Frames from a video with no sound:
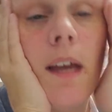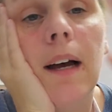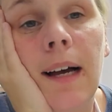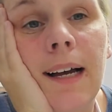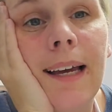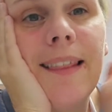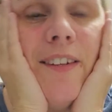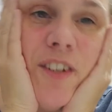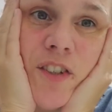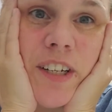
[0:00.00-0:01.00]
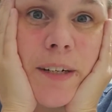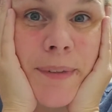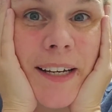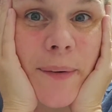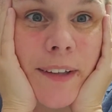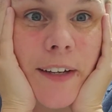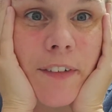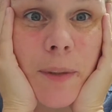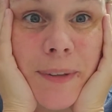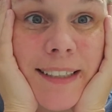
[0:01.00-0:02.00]
Hi, this is Janet Black with Love
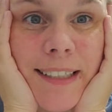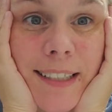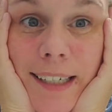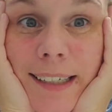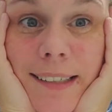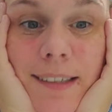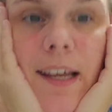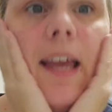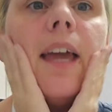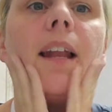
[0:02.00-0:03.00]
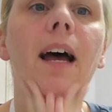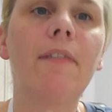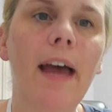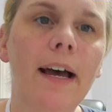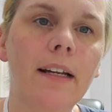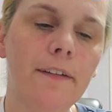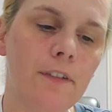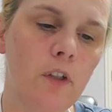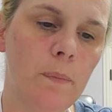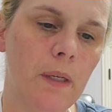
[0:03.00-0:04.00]
and the Bling Designs, and I've had a
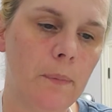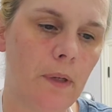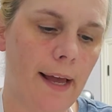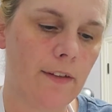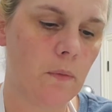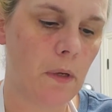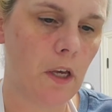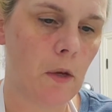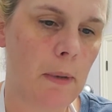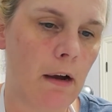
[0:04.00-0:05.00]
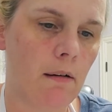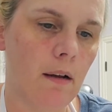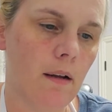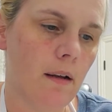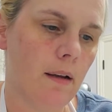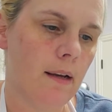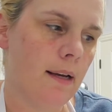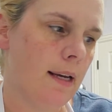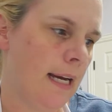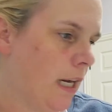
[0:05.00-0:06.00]
few people ask me about
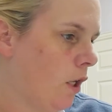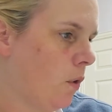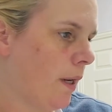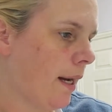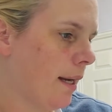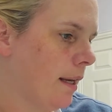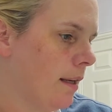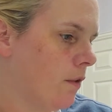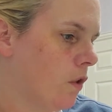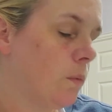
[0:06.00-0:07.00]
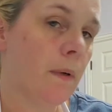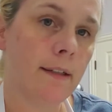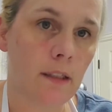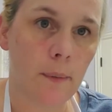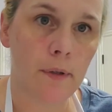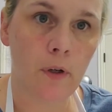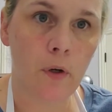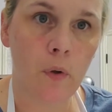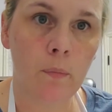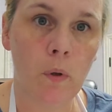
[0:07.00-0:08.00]
how I do my
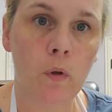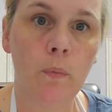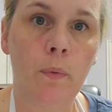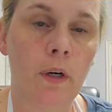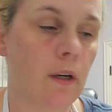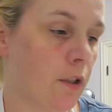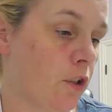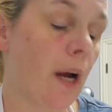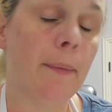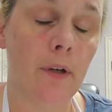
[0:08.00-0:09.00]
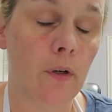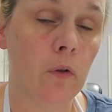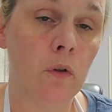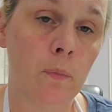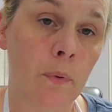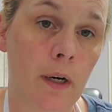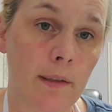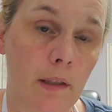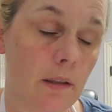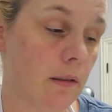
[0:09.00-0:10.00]
domino mold dominoes
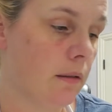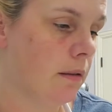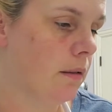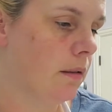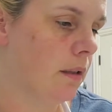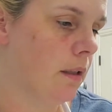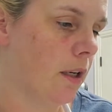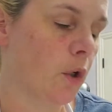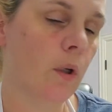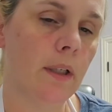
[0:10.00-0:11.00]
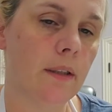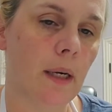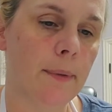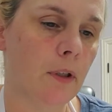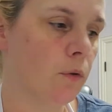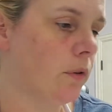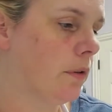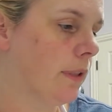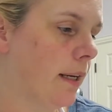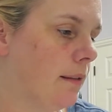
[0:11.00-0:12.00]
process, the acrylic dominoes
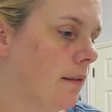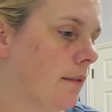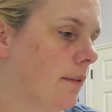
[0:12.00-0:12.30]
set.